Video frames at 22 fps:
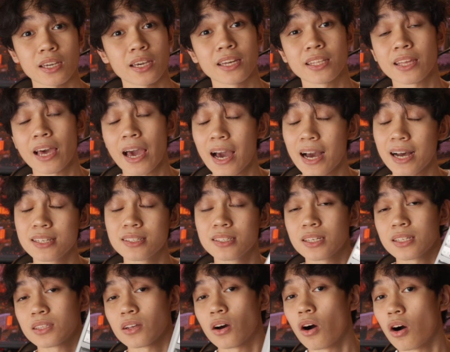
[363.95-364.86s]
it has
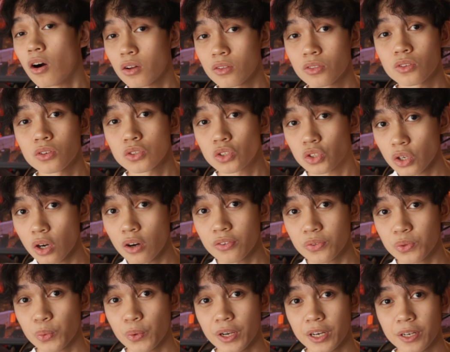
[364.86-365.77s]
it on the
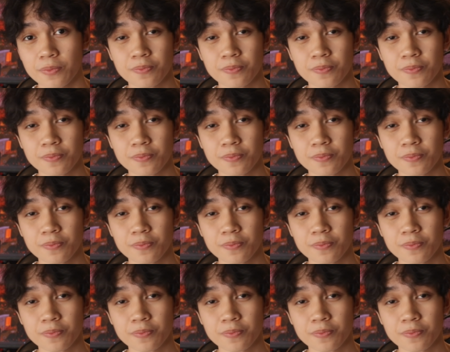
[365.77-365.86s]
software.